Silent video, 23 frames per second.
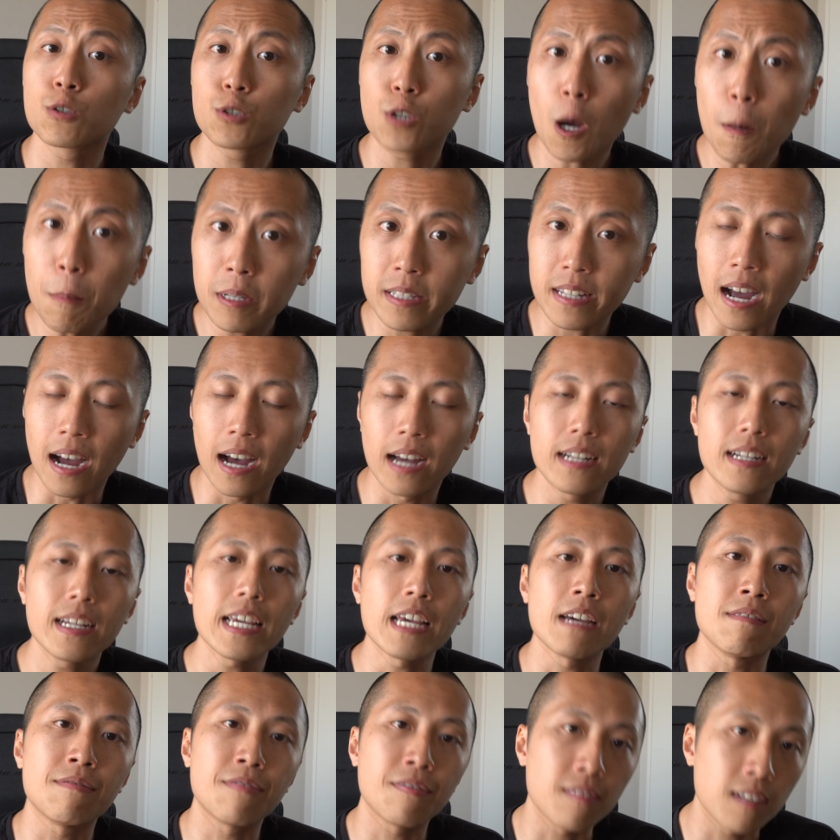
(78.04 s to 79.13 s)
top of that,
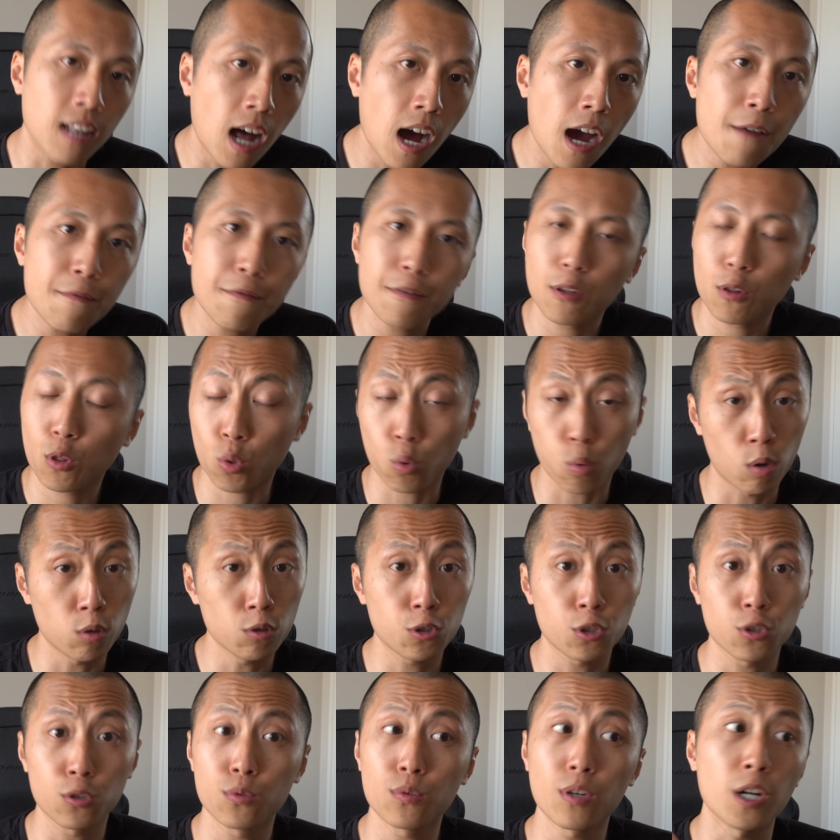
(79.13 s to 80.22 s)
if life
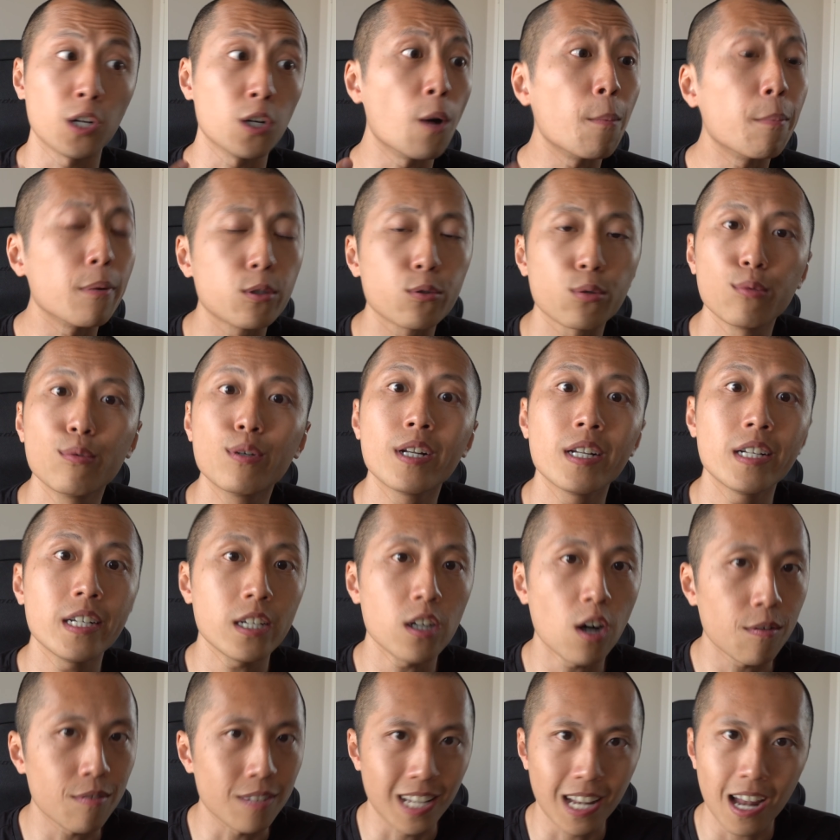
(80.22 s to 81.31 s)
throws you an opportunity
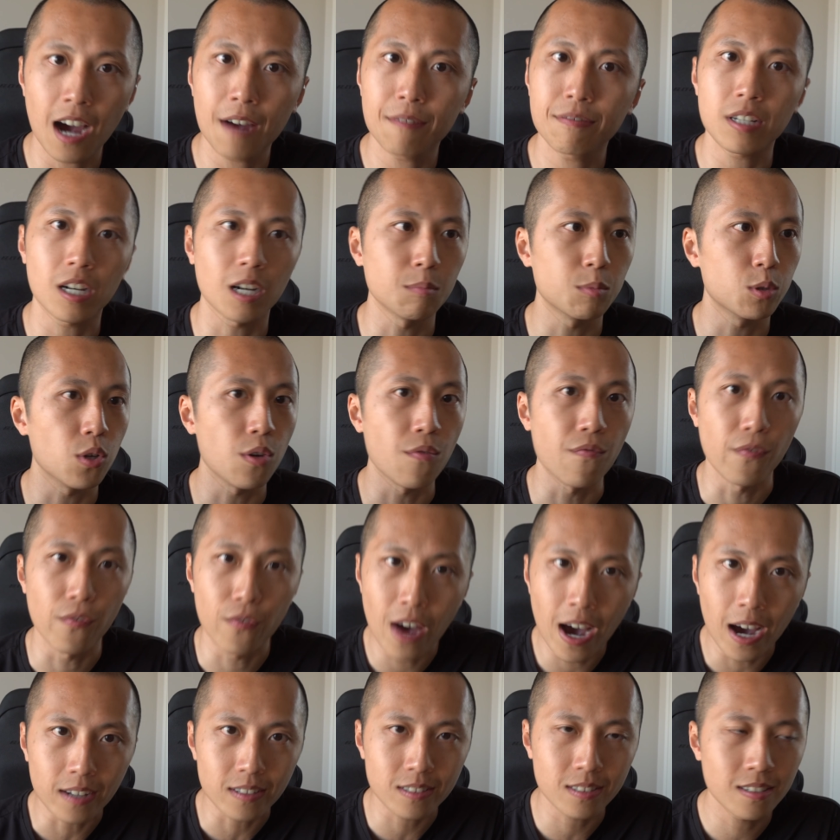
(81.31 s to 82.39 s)
of a lifetime to
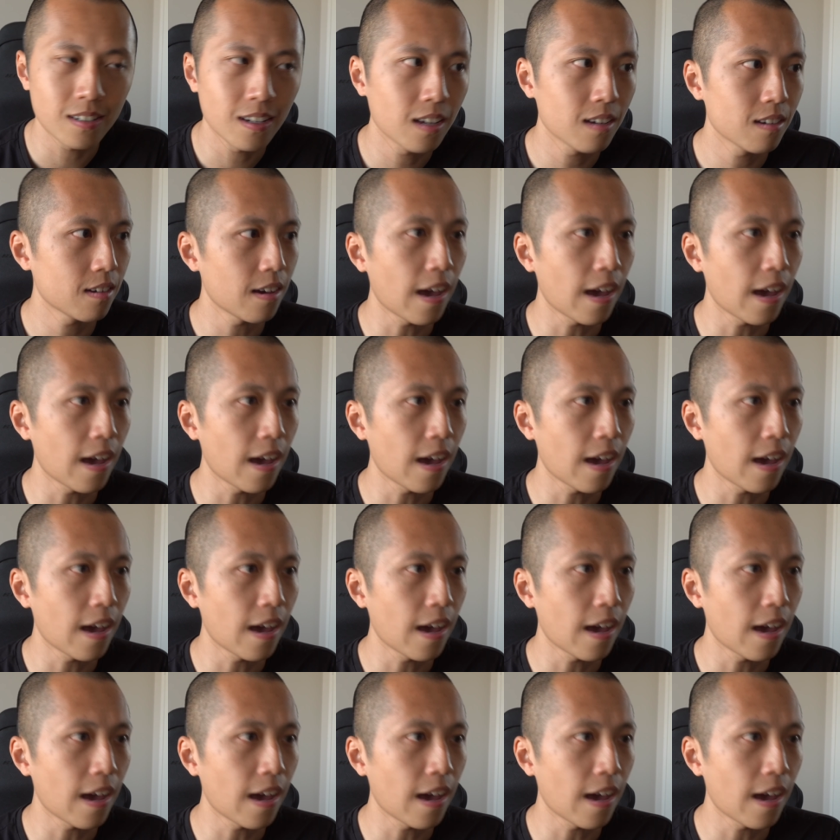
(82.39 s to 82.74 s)
invest,